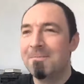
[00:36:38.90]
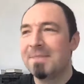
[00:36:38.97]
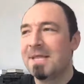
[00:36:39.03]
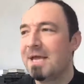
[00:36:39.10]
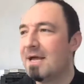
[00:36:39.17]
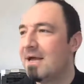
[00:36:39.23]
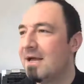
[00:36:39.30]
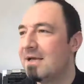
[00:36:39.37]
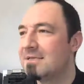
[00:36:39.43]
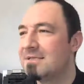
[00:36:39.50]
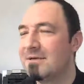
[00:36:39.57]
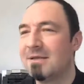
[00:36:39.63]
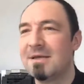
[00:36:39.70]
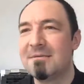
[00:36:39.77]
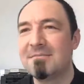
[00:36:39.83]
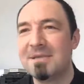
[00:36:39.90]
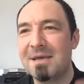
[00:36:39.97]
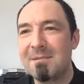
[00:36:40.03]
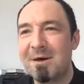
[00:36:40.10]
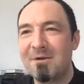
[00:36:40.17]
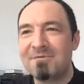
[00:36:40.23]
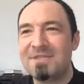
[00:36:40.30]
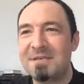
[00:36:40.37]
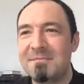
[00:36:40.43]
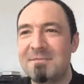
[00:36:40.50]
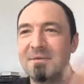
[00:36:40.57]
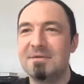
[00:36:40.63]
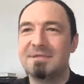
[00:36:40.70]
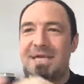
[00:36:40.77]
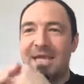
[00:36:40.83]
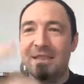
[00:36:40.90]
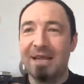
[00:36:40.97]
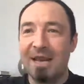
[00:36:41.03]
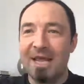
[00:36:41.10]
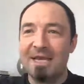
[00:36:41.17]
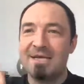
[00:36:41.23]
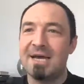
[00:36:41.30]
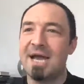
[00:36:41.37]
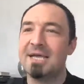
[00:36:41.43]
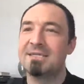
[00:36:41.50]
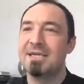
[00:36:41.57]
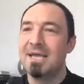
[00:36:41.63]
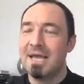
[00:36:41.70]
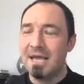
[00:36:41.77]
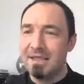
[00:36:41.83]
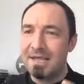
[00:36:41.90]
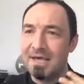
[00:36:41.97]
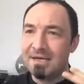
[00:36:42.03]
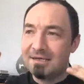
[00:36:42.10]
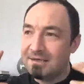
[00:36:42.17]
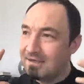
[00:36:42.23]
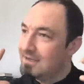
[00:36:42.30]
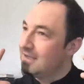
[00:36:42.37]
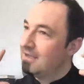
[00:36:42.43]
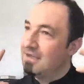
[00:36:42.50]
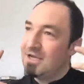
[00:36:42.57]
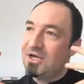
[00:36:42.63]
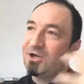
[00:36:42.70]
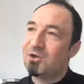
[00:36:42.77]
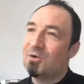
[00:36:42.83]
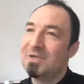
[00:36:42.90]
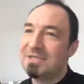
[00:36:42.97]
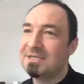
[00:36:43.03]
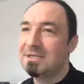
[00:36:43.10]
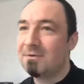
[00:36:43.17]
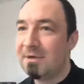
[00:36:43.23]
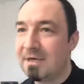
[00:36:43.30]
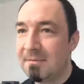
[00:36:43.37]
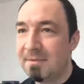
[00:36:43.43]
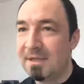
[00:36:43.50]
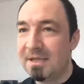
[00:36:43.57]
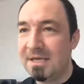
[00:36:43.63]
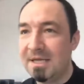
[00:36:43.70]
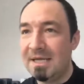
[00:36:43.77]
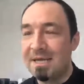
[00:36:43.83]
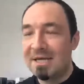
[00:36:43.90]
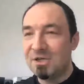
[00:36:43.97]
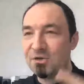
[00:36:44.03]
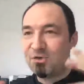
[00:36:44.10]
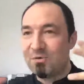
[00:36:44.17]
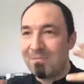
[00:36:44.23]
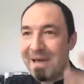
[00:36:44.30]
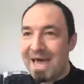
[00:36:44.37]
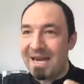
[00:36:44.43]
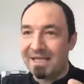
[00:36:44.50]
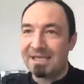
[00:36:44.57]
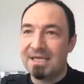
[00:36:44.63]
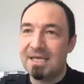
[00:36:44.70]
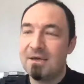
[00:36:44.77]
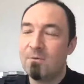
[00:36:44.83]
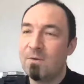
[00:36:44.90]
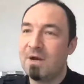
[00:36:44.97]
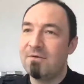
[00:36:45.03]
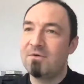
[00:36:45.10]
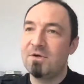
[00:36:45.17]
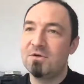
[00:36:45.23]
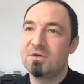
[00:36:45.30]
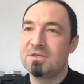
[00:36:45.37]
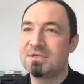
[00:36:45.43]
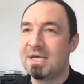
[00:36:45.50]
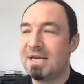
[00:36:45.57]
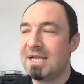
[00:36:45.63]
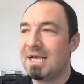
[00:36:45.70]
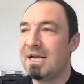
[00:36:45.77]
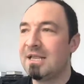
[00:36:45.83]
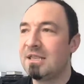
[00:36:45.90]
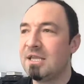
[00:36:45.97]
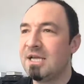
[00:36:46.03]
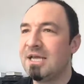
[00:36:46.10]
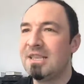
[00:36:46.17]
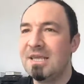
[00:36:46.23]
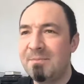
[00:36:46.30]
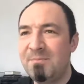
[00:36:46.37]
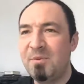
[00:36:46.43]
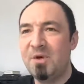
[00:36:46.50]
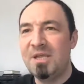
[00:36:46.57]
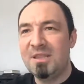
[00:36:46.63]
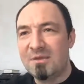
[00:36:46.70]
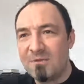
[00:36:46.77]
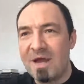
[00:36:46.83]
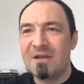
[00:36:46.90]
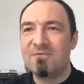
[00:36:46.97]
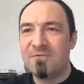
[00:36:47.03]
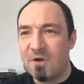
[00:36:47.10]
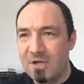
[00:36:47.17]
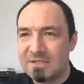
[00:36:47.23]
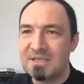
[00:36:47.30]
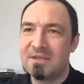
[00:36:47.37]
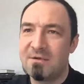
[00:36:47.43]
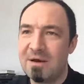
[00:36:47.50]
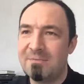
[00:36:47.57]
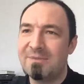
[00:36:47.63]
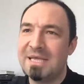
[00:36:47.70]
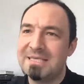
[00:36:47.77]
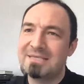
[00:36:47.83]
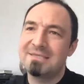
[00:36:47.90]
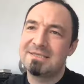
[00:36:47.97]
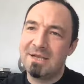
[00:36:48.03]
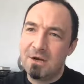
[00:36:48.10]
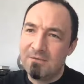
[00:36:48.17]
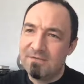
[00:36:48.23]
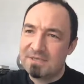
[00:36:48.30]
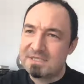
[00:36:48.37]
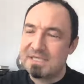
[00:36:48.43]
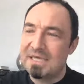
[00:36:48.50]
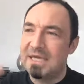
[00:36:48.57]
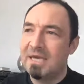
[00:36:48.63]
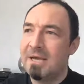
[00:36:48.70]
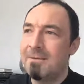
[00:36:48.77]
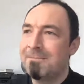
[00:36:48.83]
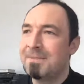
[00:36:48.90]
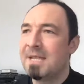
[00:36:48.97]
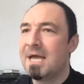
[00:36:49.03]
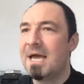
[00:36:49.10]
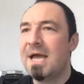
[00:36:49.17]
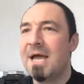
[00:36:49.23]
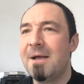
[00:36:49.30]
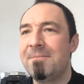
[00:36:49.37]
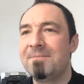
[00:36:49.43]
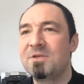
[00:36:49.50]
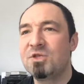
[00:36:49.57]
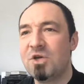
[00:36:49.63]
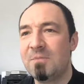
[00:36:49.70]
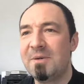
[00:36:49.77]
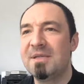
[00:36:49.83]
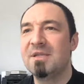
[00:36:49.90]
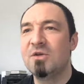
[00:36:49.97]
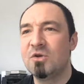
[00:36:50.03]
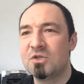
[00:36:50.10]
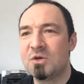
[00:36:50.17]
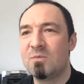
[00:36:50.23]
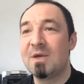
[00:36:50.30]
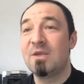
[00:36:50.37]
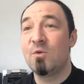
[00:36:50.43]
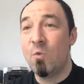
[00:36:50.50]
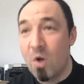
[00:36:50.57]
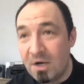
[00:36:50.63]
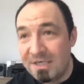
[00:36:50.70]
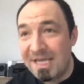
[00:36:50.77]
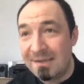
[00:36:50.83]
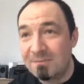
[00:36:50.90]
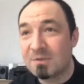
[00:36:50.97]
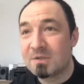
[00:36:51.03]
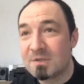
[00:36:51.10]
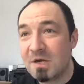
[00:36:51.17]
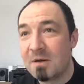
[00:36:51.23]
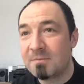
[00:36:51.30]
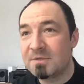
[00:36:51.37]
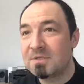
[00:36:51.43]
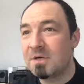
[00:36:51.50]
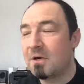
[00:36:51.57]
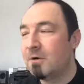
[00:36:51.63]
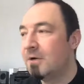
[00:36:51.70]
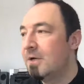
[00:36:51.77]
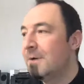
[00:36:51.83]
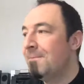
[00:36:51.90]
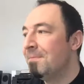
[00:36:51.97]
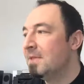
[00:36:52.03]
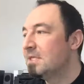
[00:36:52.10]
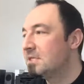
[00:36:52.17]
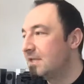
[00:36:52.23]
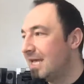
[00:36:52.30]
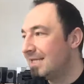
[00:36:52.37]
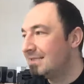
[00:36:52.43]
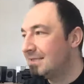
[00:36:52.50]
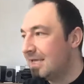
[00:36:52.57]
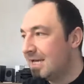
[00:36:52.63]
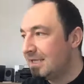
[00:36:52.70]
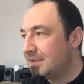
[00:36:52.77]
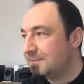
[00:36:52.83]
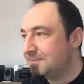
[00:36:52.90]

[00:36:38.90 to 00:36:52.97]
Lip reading: So the amount of symbols and the line height, and that increases the readability dramatically whenever you're designing anything. And then putting the right fonts in the right places, and obviously stopping the user when you want him to stop. So that's that.